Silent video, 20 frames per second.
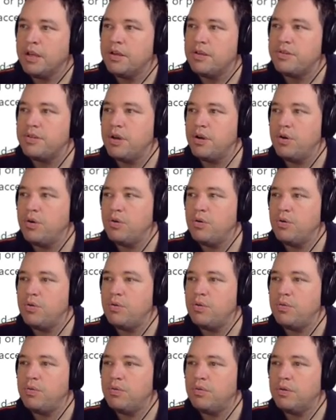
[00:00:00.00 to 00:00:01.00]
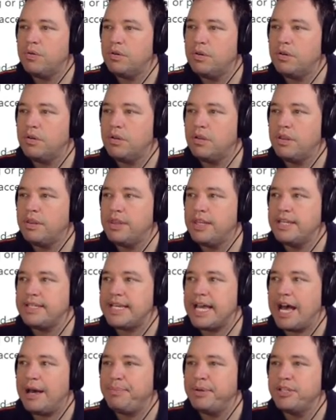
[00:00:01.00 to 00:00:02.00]
So this
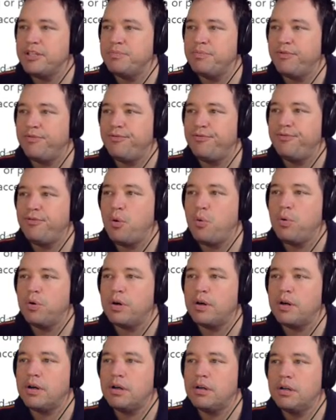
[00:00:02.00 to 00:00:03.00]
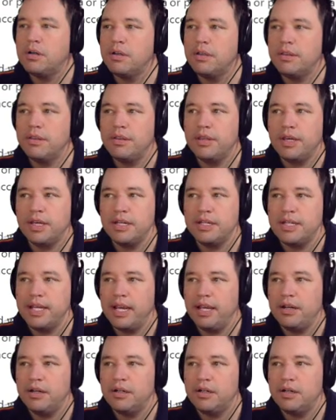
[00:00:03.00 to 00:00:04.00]
happens before the
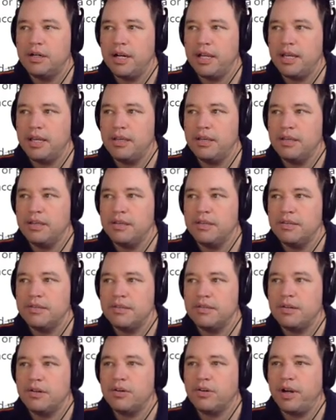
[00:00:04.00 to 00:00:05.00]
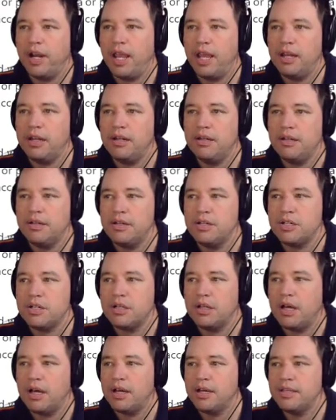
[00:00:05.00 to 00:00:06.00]
container is created,
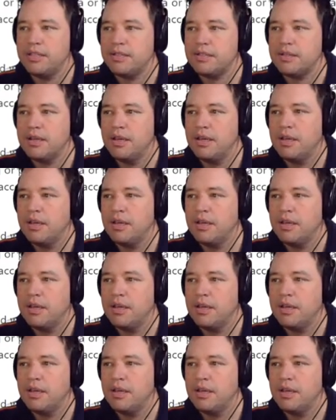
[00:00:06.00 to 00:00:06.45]
initialize.